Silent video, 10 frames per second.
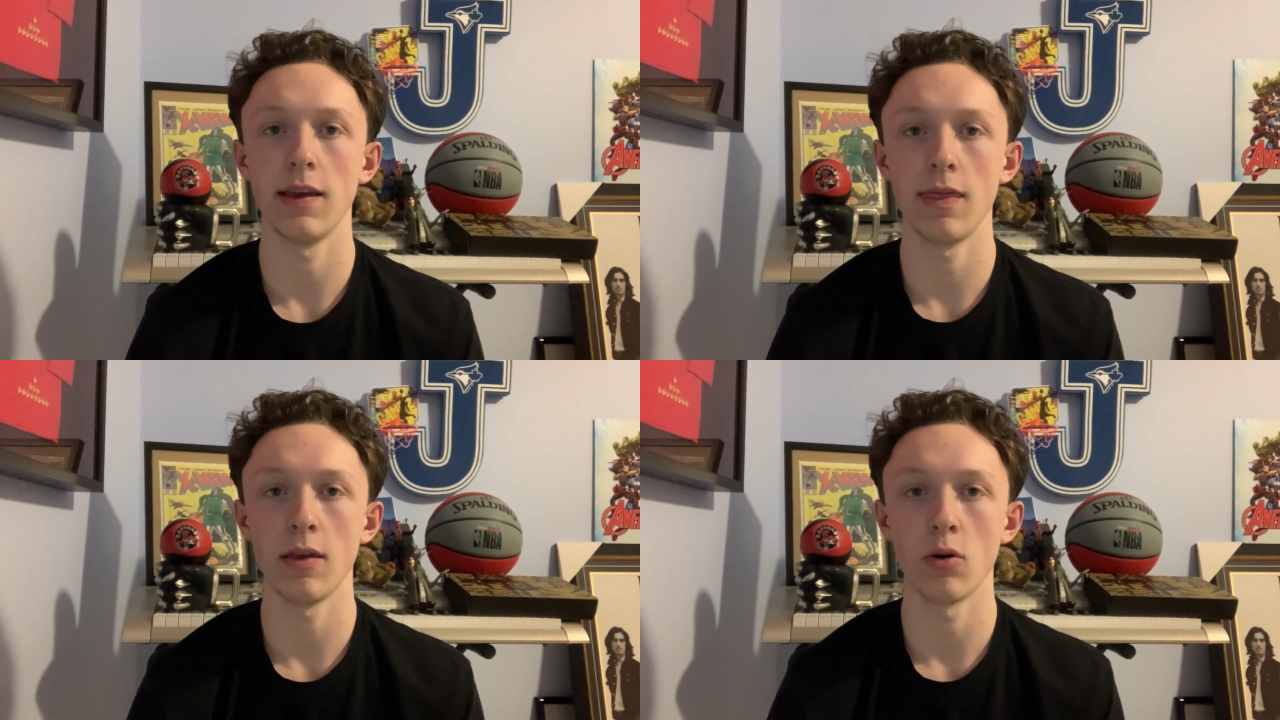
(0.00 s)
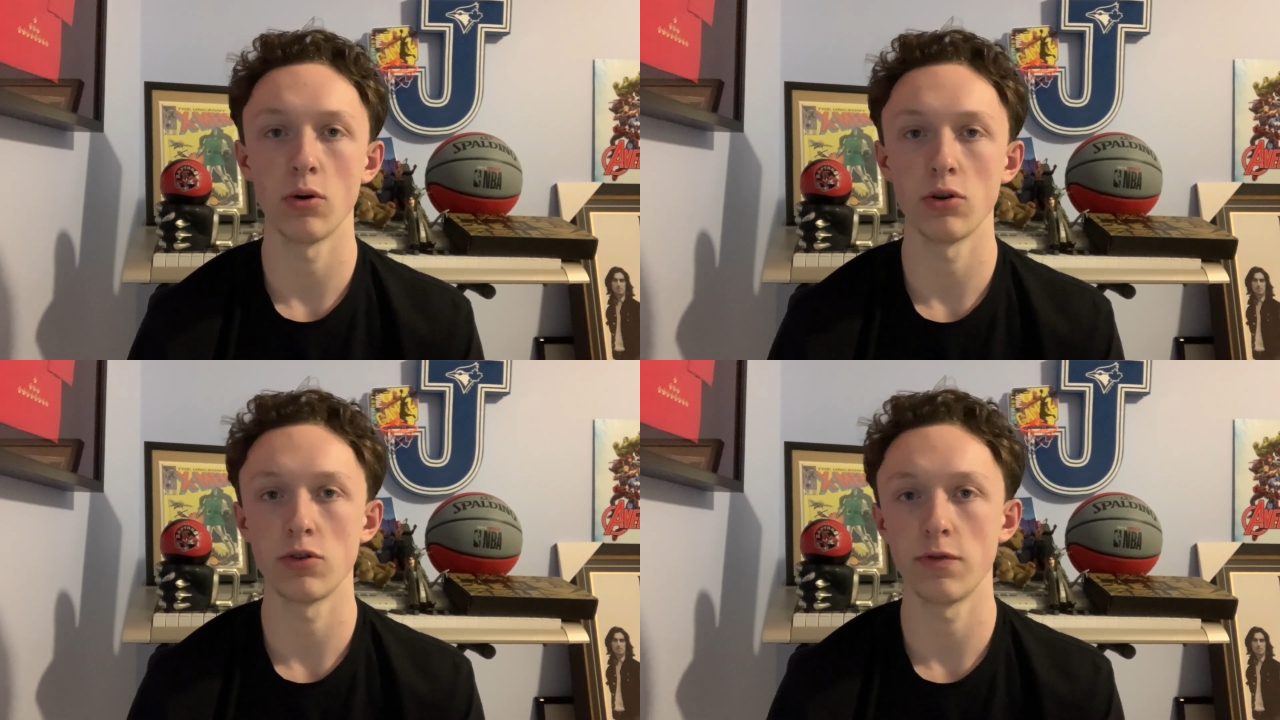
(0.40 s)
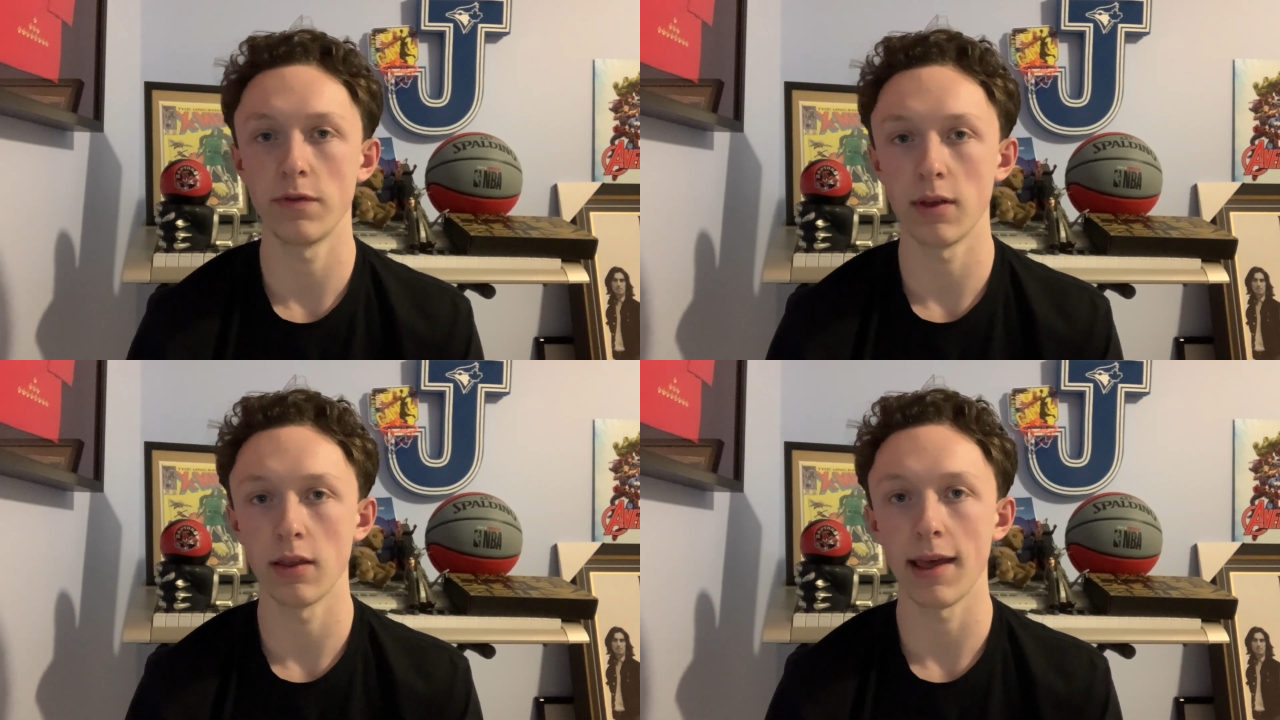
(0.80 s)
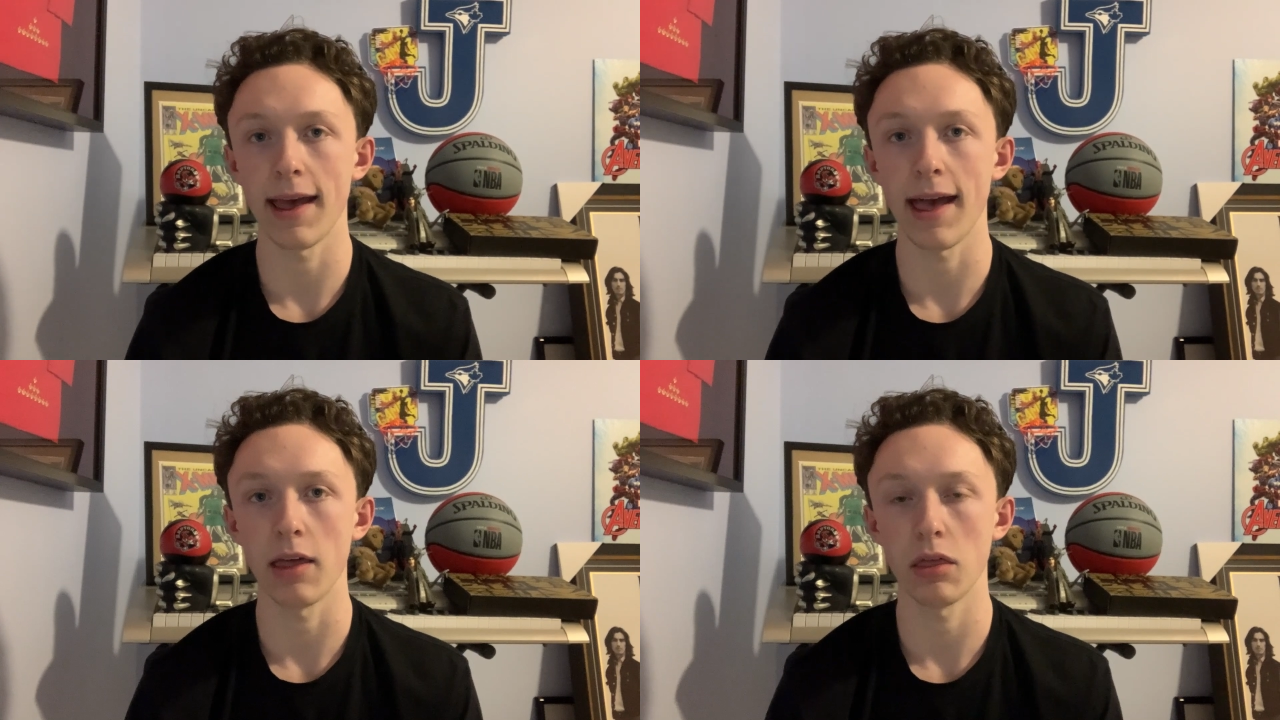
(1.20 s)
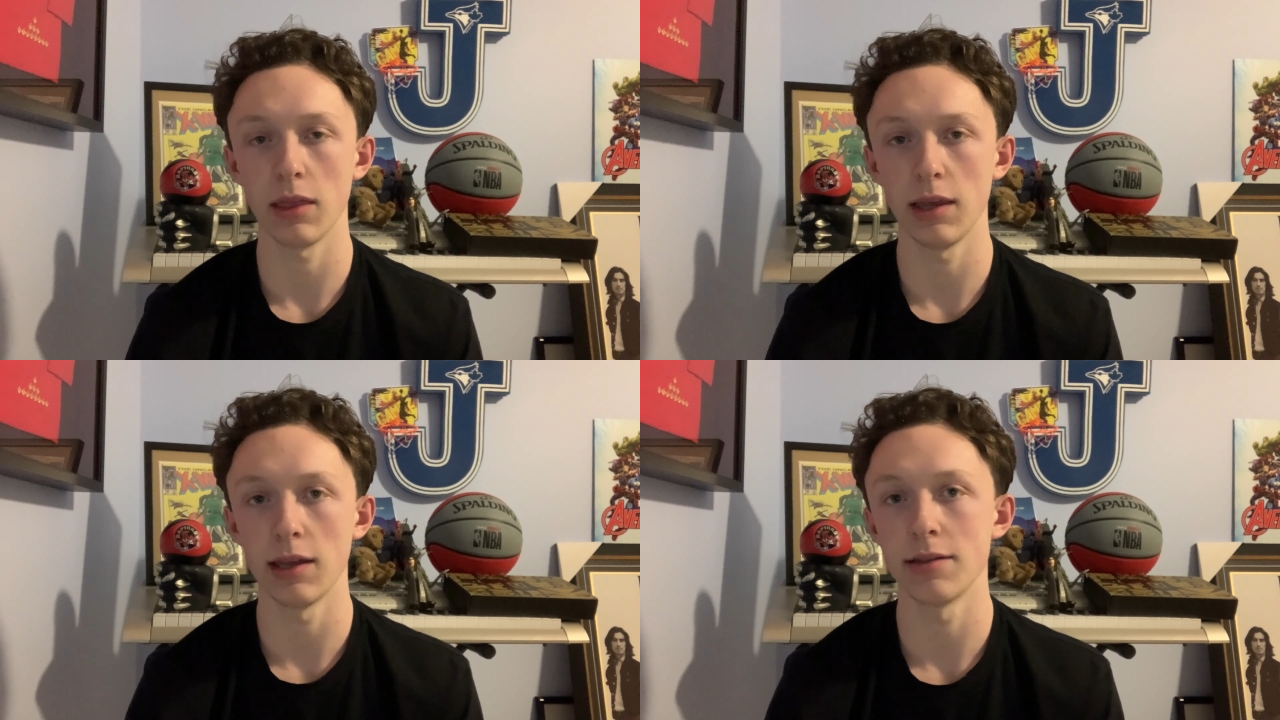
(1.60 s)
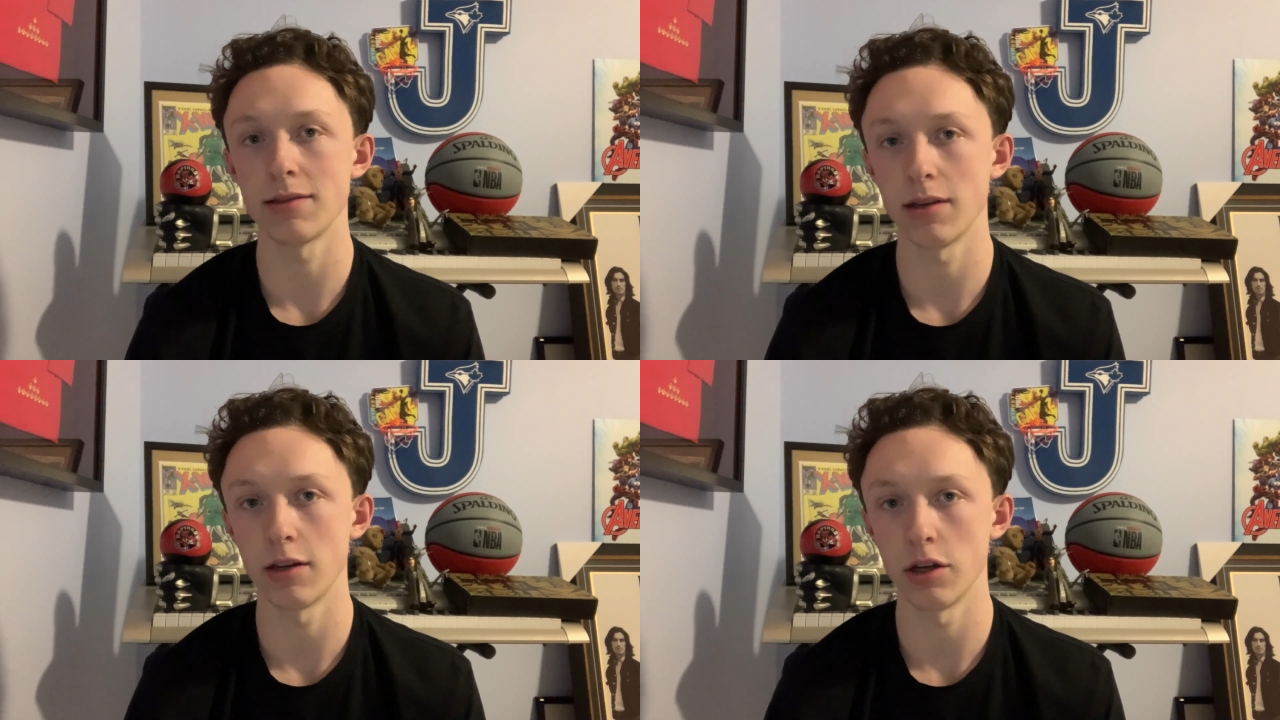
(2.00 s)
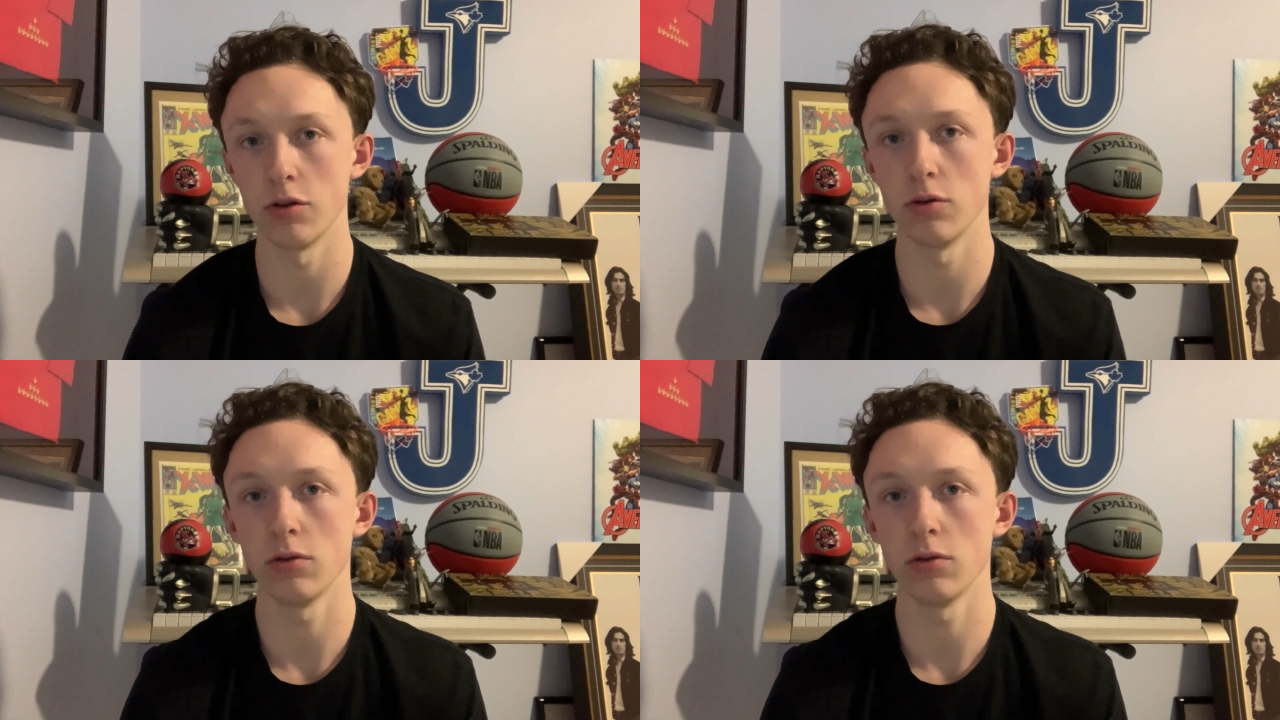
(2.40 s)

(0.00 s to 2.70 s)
in the Orangeville Athlete Institute.